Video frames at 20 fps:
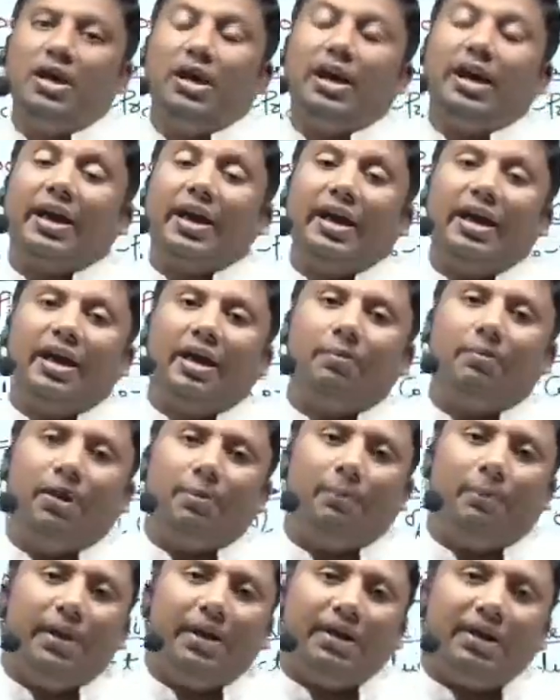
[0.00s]
Again, I am
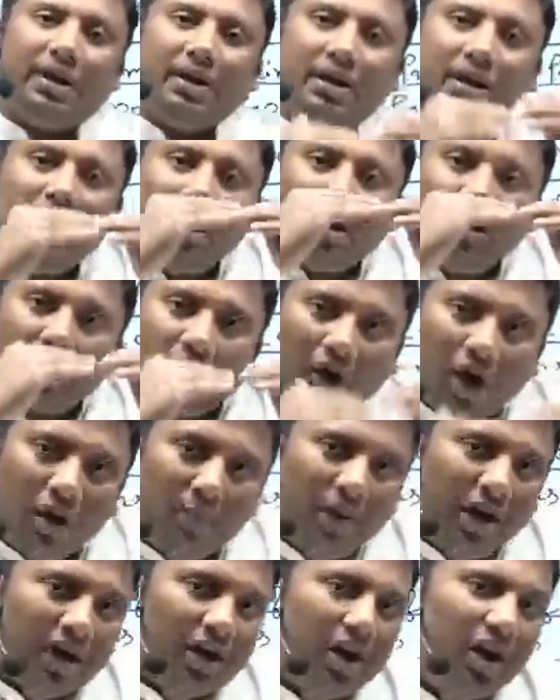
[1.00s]
repeating,
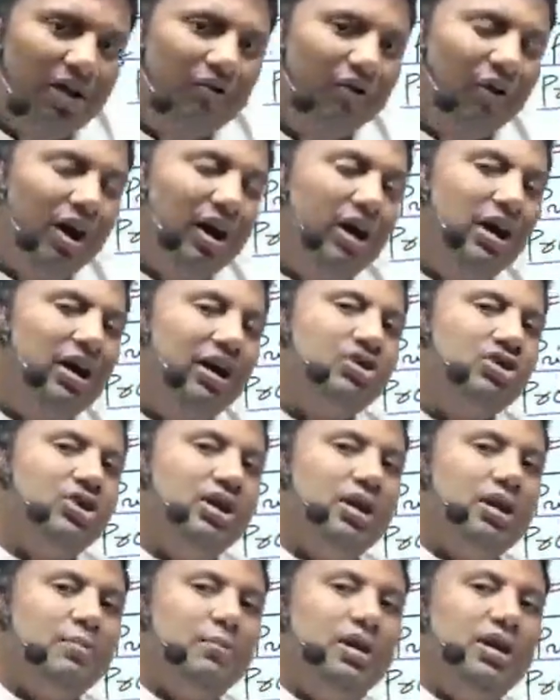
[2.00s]
drawback of Euler
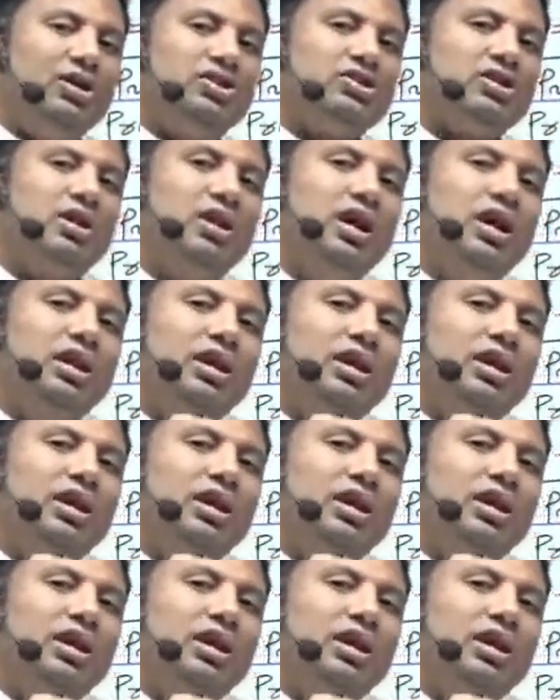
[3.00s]
theorem is,